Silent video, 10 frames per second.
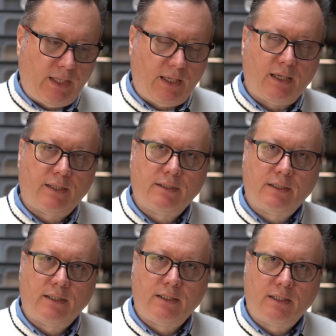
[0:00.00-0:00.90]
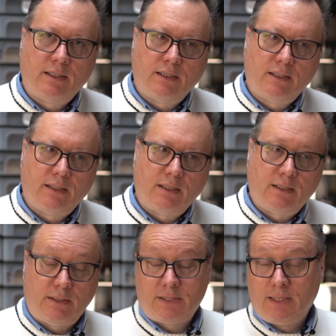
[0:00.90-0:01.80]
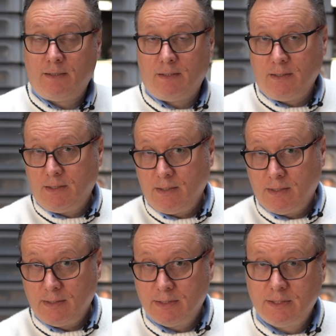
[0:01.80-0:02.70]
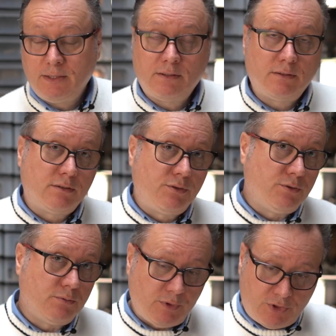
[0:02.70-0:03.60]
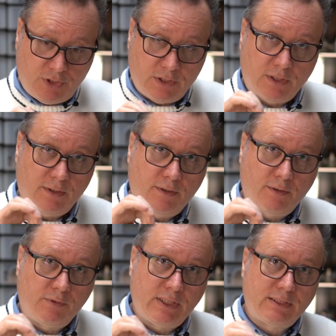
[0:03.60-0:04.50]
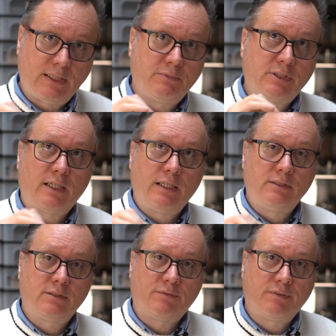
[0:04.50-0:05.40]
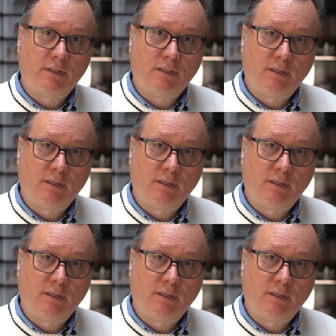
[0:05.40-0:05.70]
And instead thinking at the single tube, which is the same size of